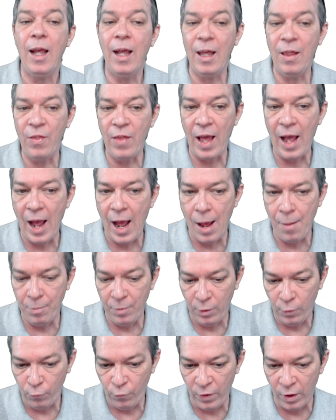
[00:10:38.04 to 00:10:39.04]
in the
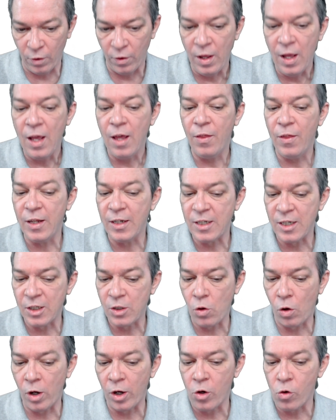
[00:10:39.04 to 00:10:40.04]
atmosphere. This is
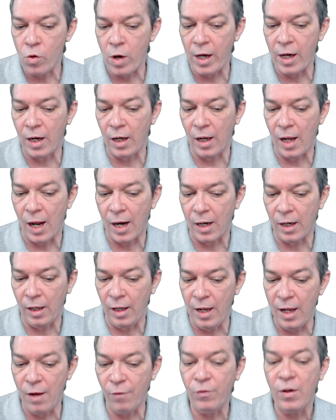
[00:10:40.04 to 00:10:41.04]
going to create a lot of
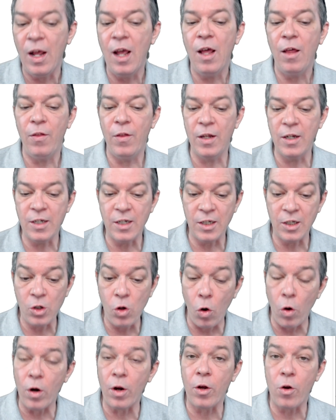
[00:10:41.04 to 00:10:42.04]
lift. This is
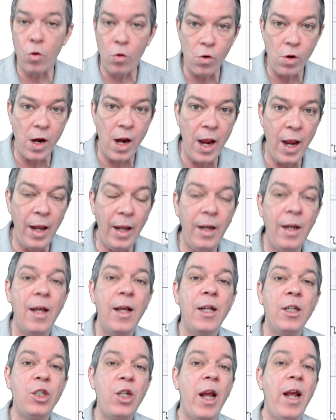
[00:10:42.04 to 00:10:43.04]
going to create
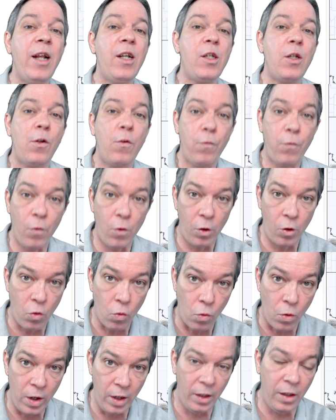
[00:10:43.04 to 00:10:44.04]
chances for
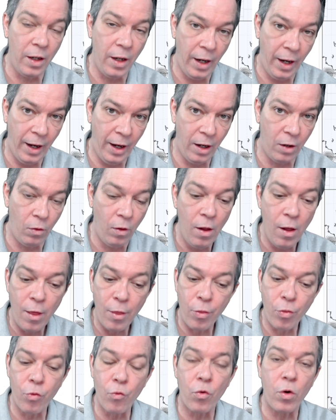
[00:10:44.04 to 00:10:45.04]
Gorilla Hail,
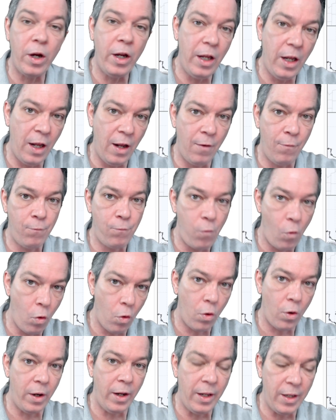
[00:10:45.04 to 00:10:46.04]
three and
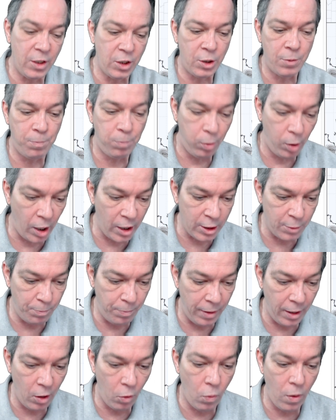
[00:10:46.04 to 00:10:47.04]
four inch plus.
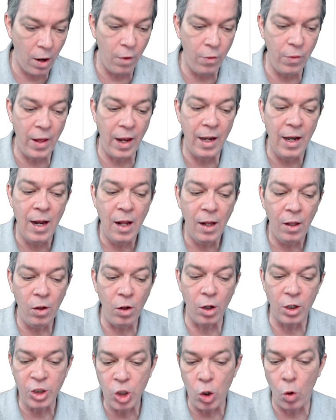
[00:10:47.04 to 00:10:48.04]
Be aware of that.
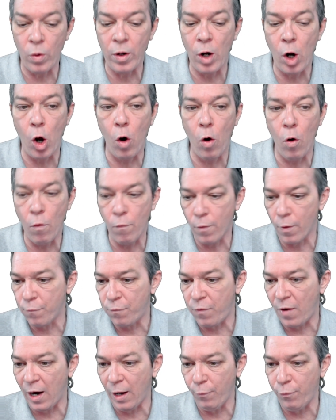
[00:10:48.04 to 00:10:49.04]
Look, showing over
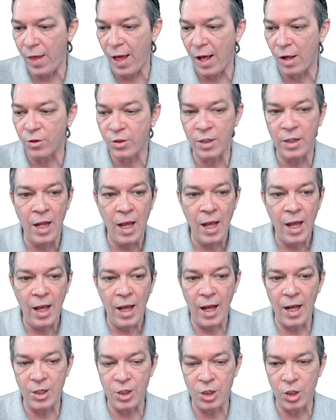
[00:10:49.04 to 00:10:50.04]
5,000
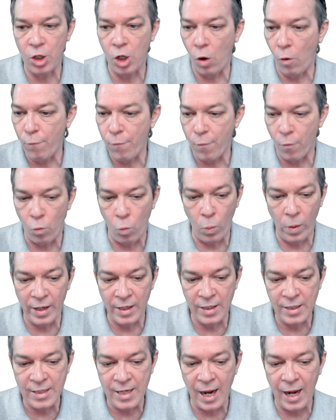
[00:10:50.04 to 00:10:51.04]
as you go for
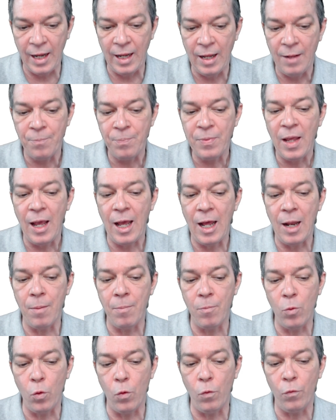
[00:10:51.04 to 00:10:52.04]
Wednesday
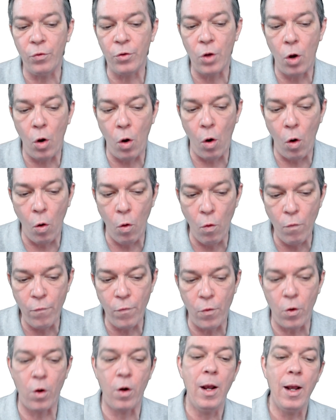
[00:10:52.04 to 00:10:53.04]
and moves
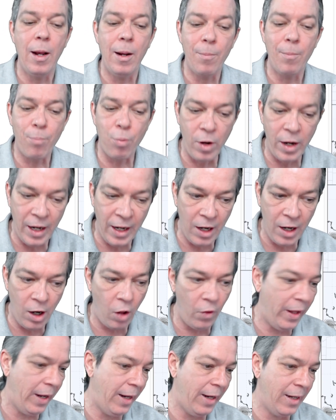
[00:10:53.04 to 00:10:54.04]
over, bringing
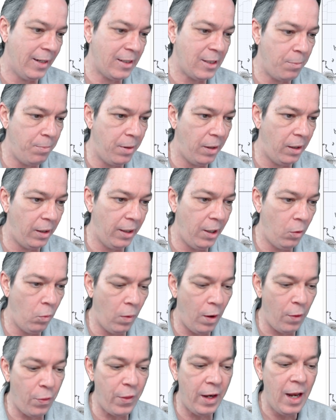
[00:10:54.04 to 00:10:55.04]
all that instability
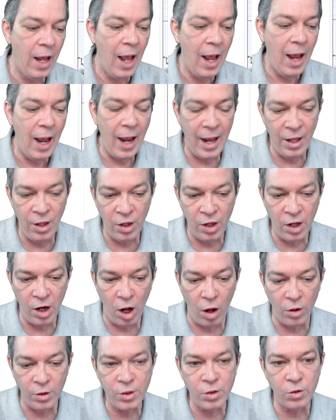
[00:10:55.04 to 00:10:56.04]
with it. And you can
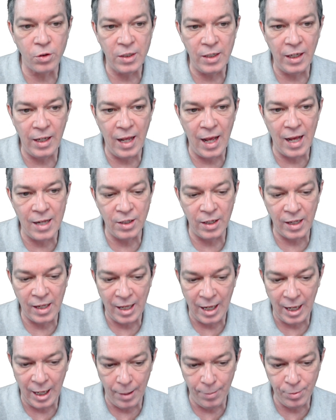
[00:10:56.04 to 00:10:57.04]
also see as it
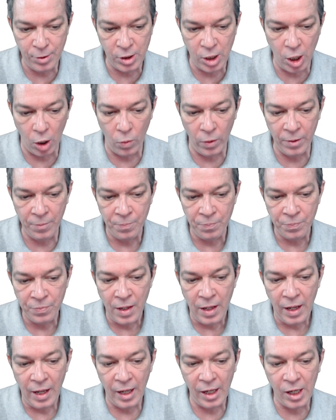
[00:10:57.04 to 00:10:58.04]
keeps going,
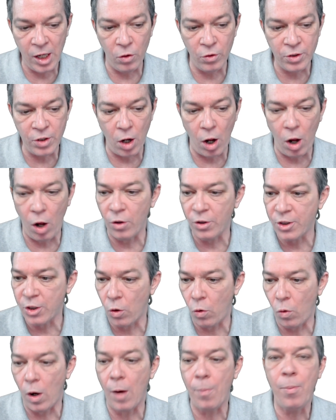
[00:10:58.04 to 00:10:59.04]
it goes
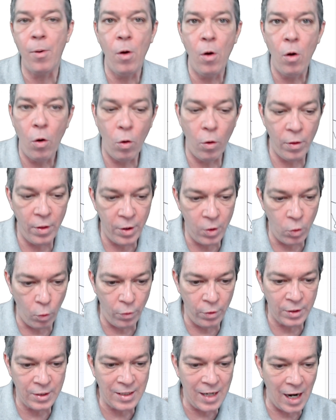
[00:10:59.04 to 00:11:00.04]
also up on the
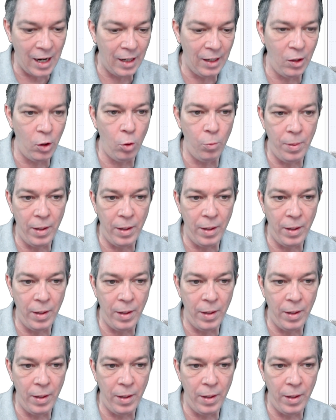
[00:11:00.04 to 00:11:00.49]
northern side a little